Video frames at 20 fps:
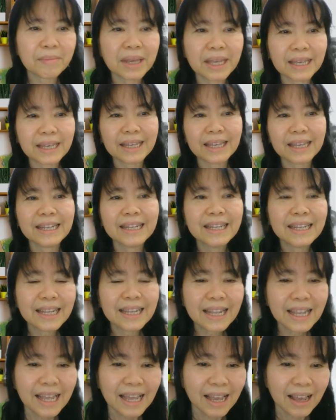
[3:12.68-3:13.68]
here again.
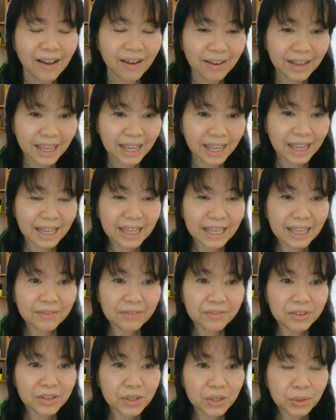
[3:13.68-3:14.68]
Okay, if
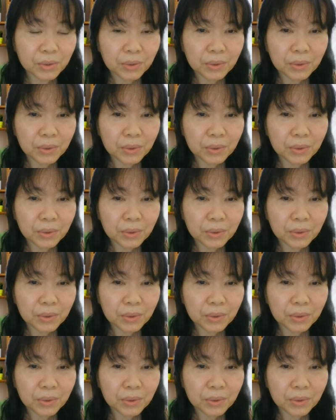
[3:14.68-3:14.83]
you